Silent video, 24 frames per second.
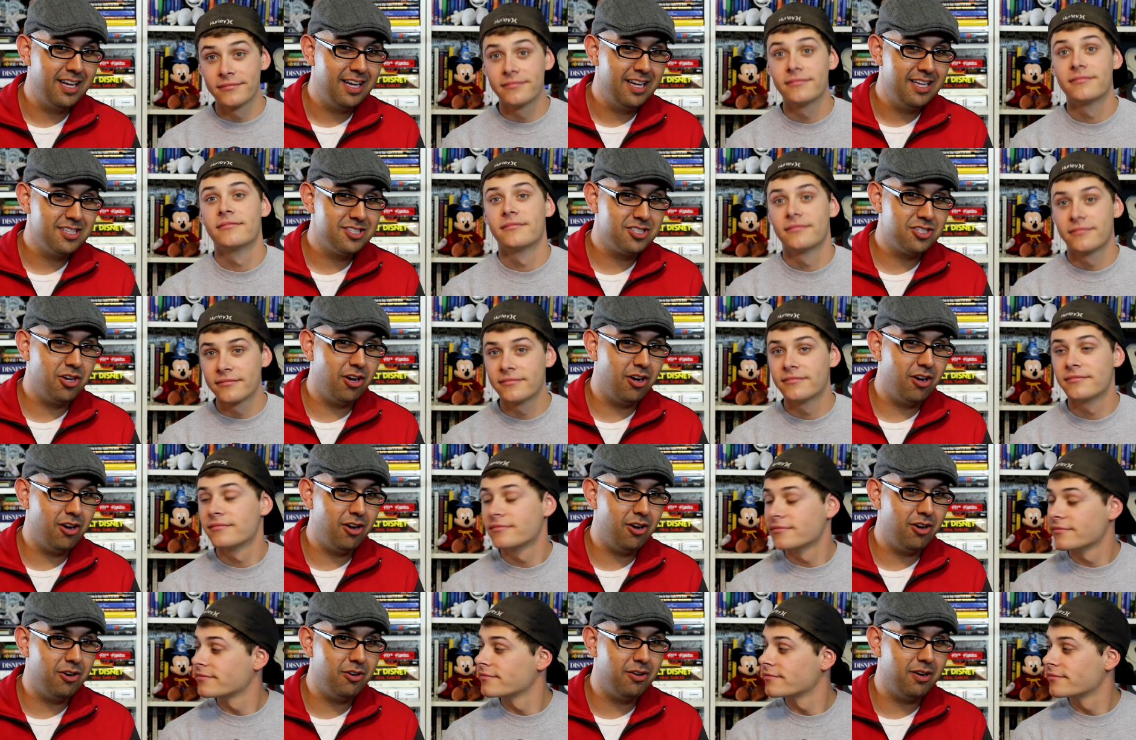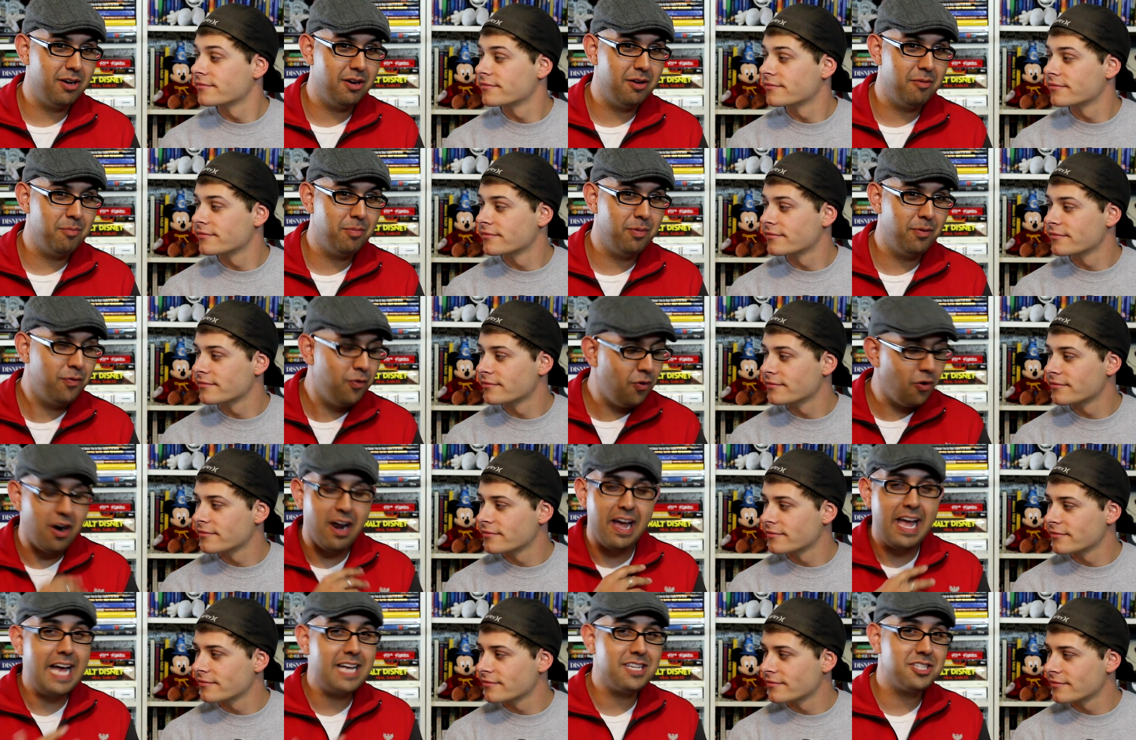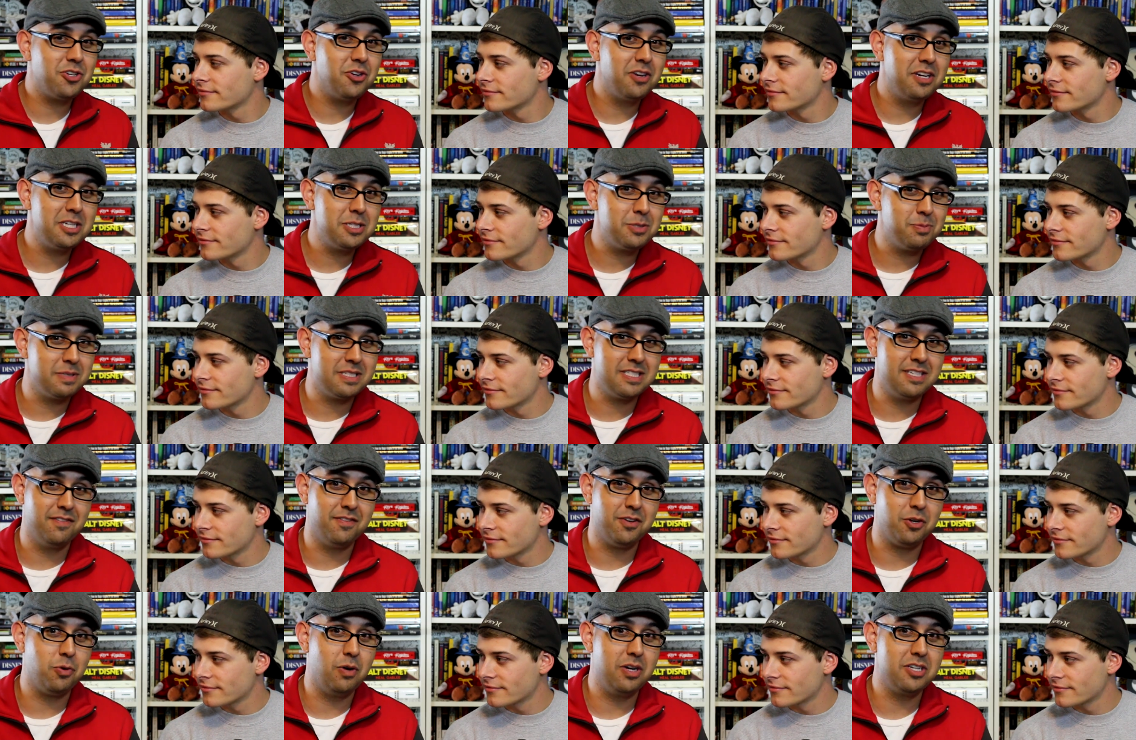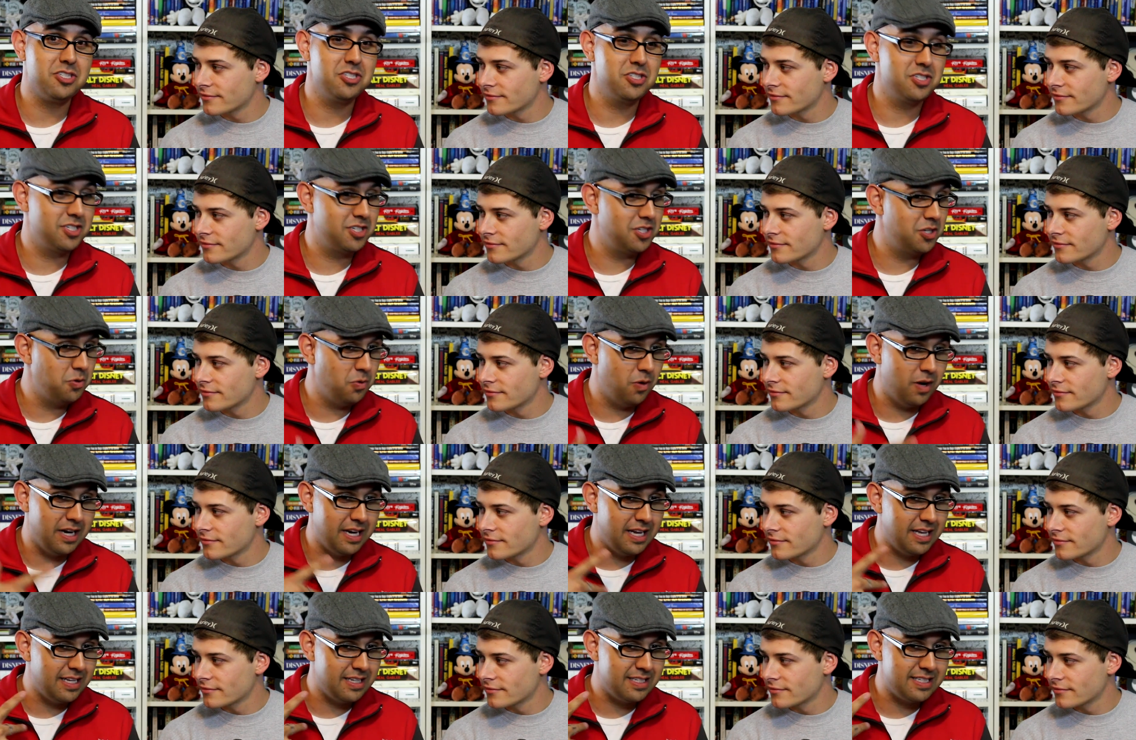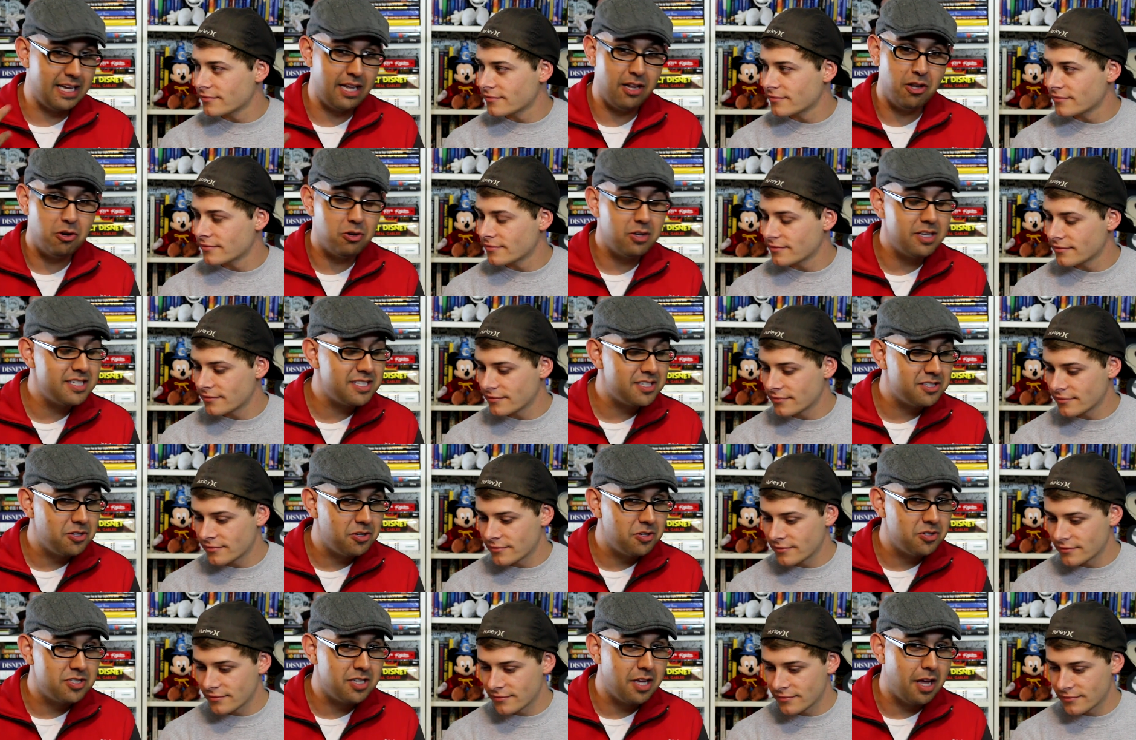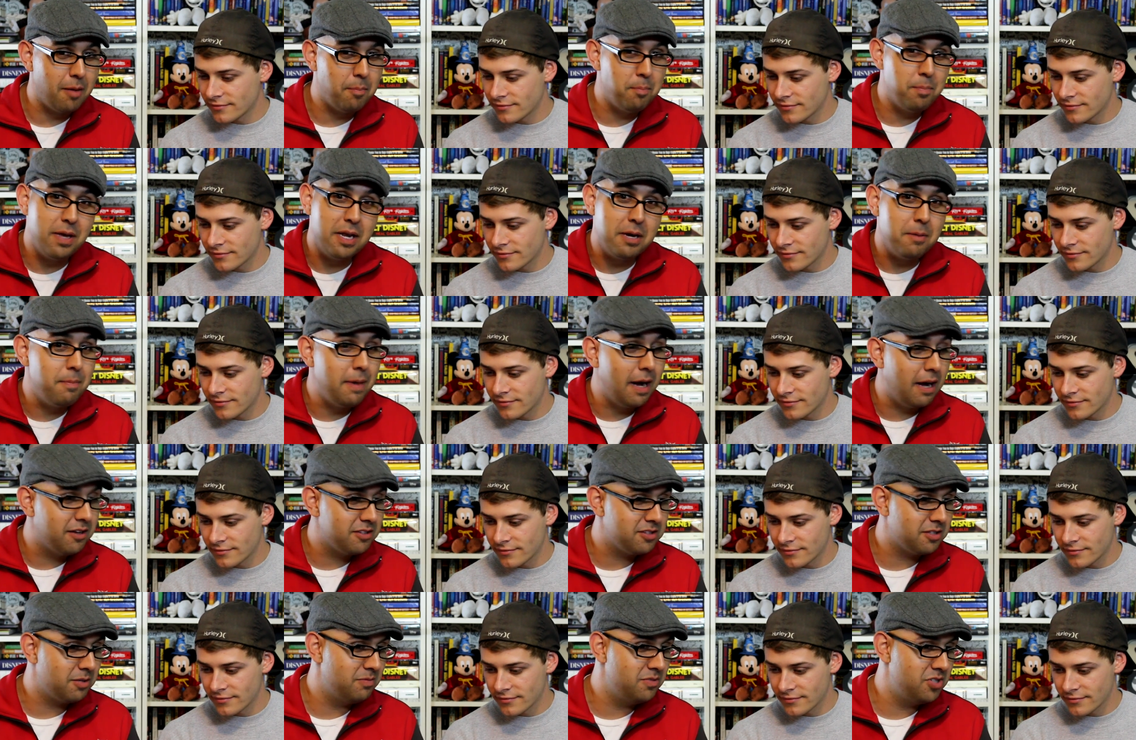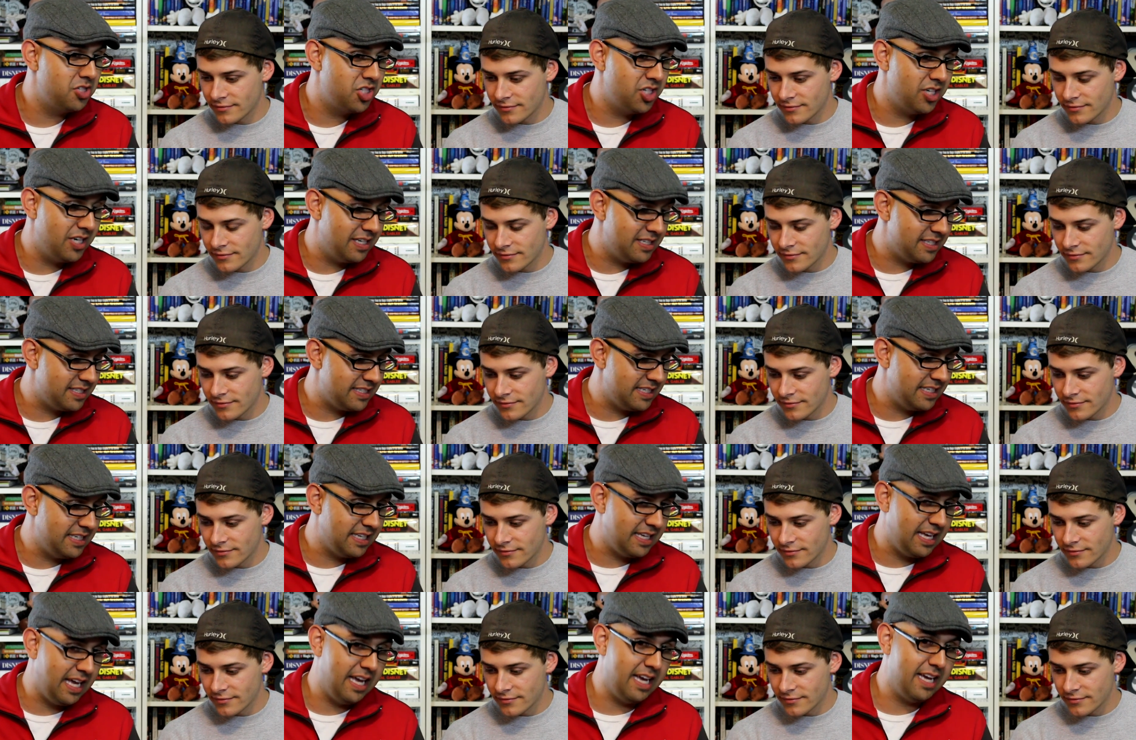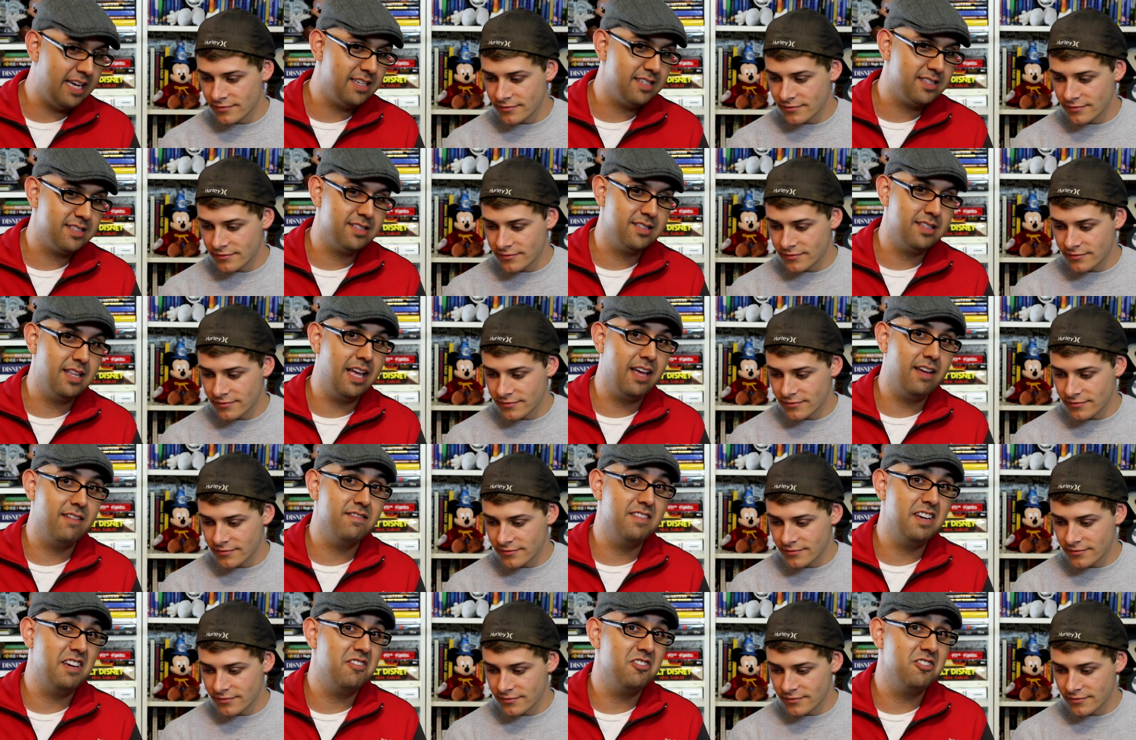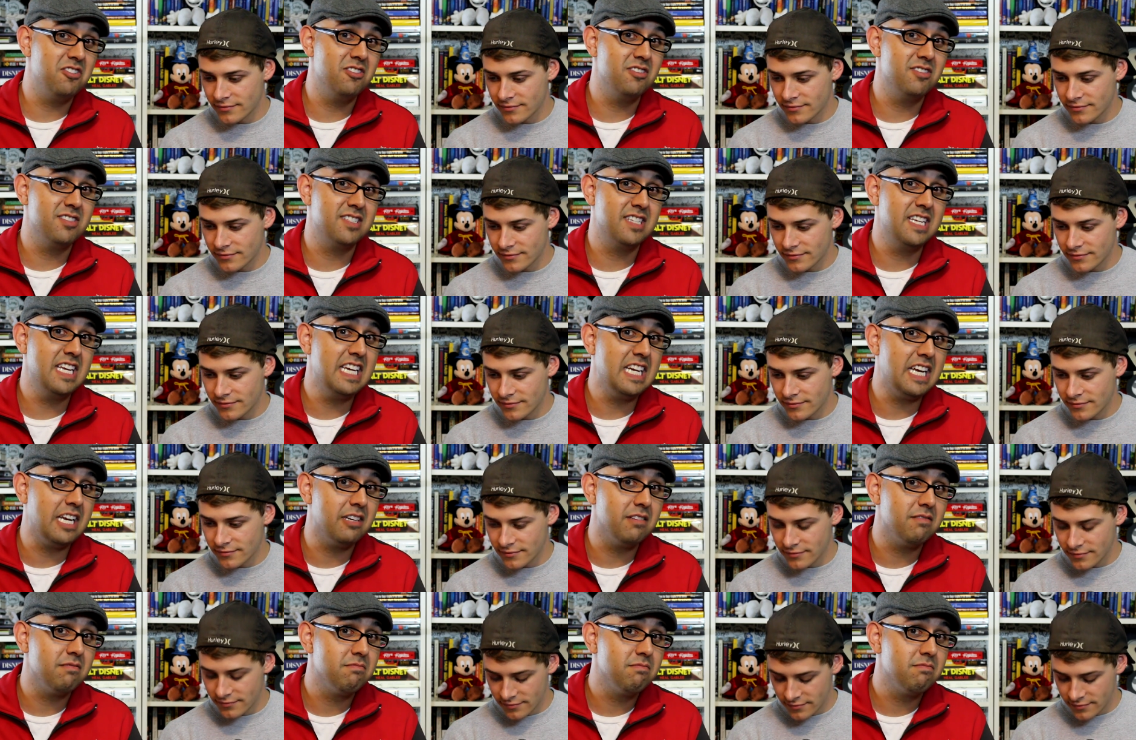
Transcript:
Speaker 1: So before I ask you any specific questions, do you want to tell our listeners a bit about them just in case they've never seen it?